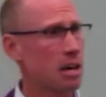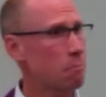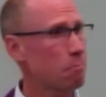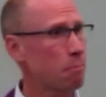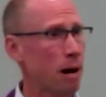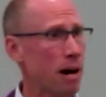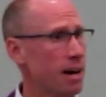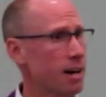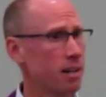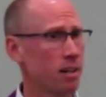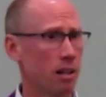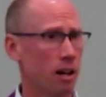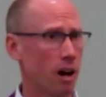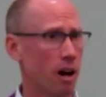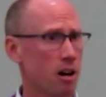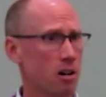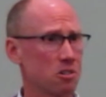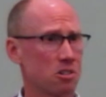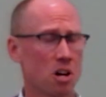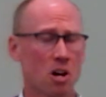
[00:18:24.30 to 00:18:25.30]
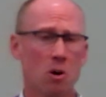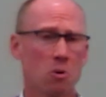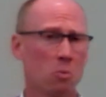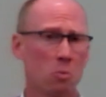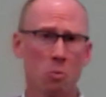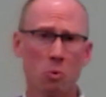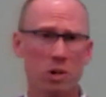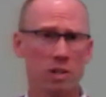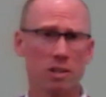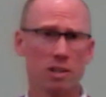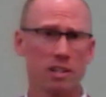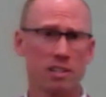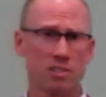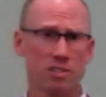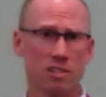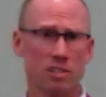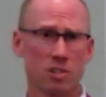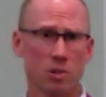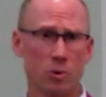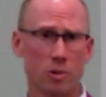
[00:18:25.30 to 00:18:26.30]
that by and large wouldn't
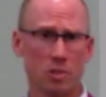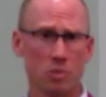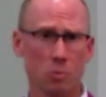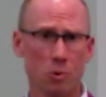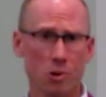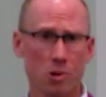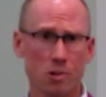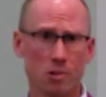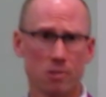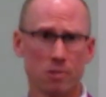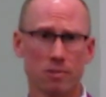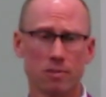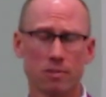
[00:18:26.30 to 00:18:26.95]
listen to his words.